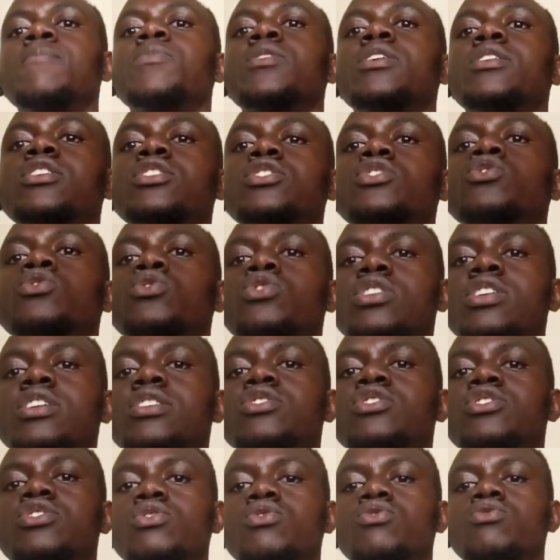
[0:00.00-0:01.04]

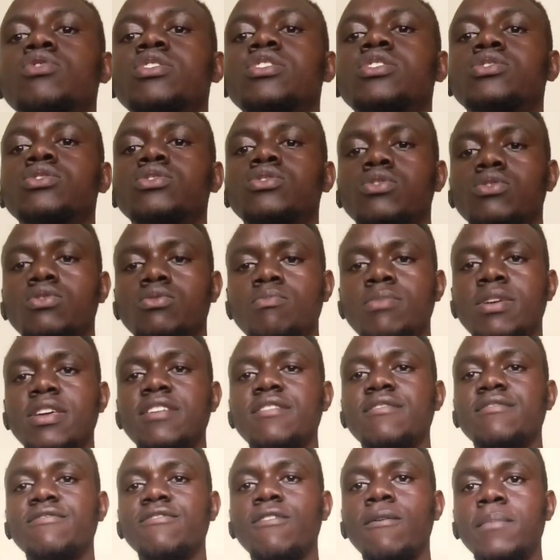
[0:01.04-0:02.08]
It should be
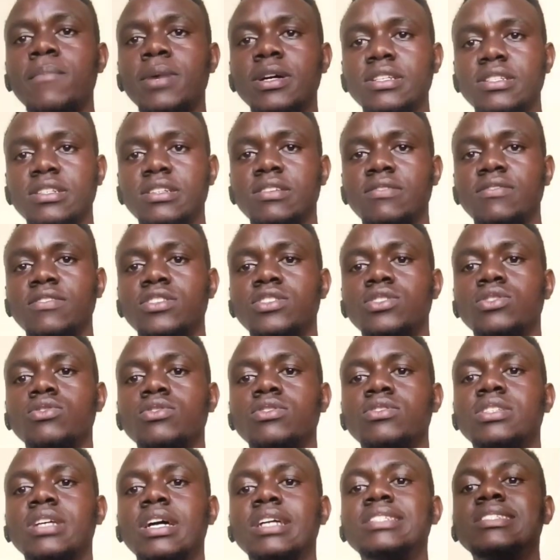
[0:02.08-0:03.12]
informative. It should
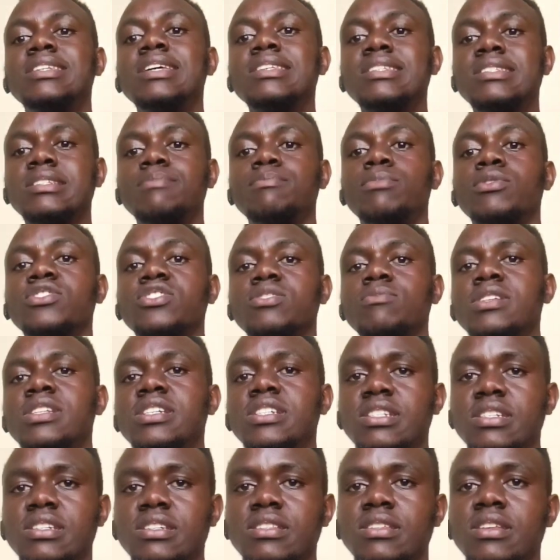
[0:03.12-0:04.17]
suggest
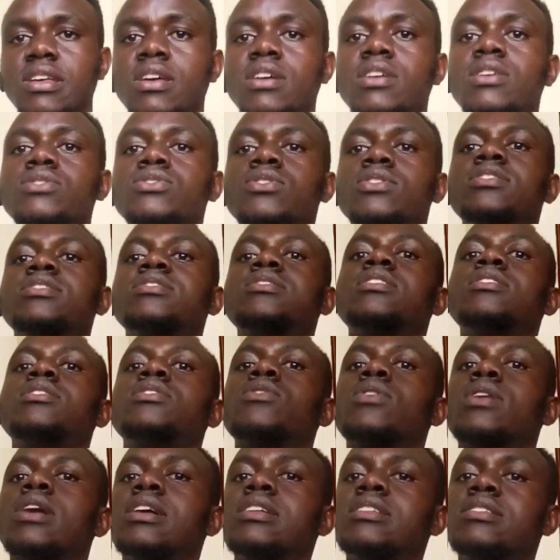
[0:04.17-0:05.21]
possibilities. So instead you
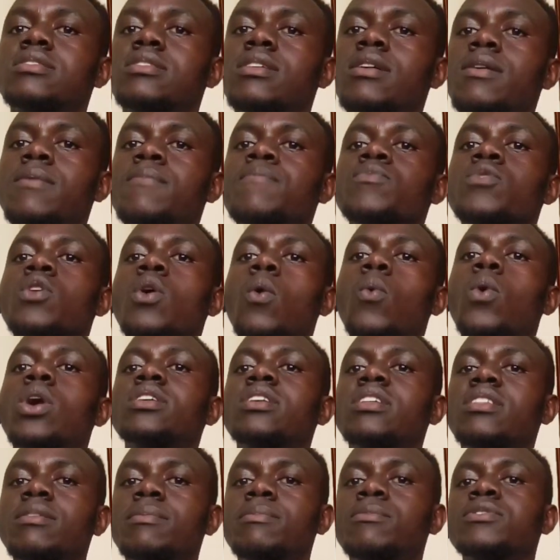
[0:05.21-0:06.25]
can say, what are
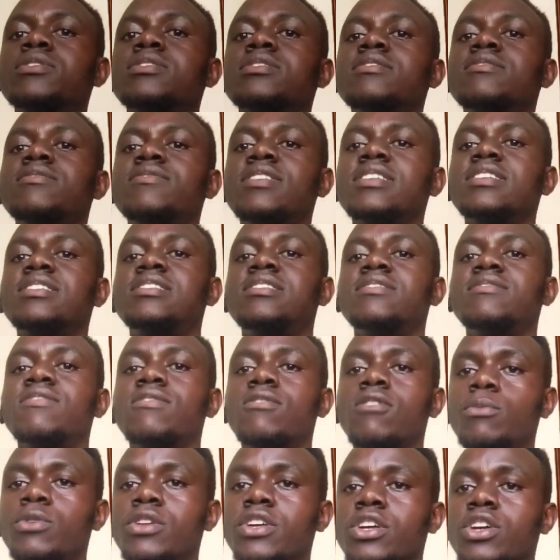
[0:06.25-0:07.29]
the most effective
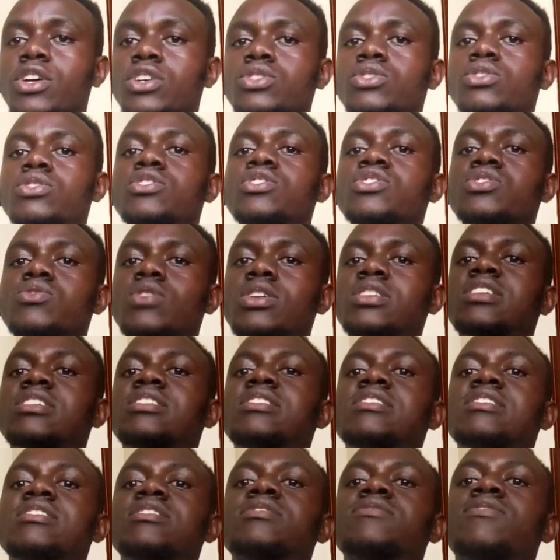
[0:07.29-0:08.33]
communication
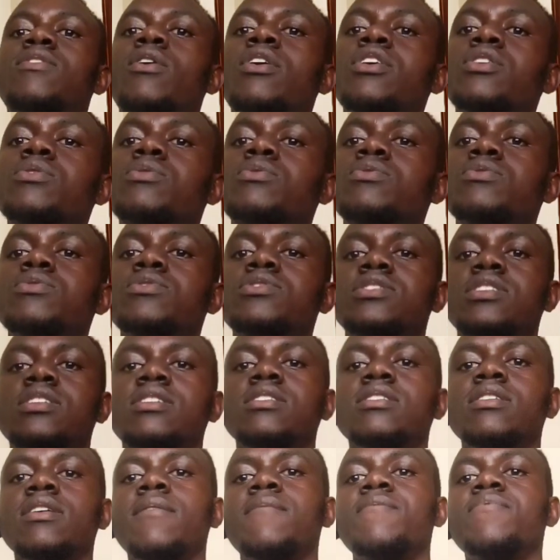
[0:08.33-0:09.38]
strategies for
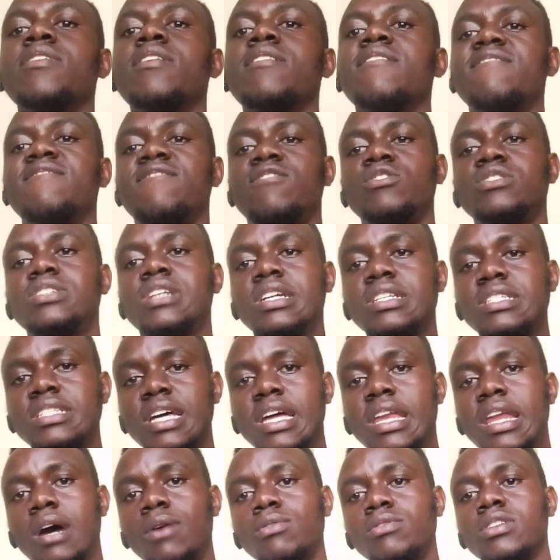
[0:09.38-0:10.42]
increasing voter
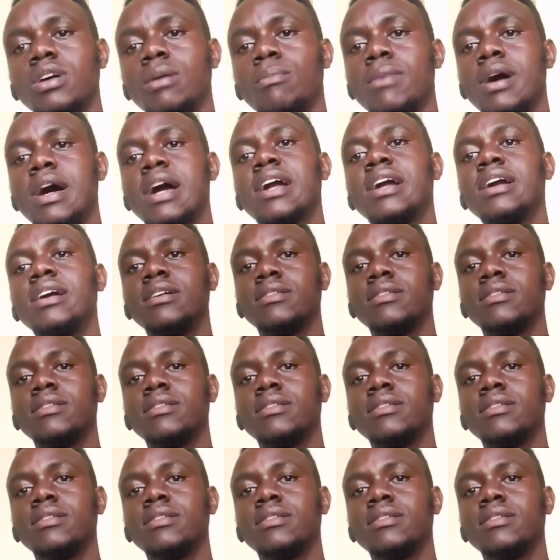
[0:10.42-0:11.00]
turnout among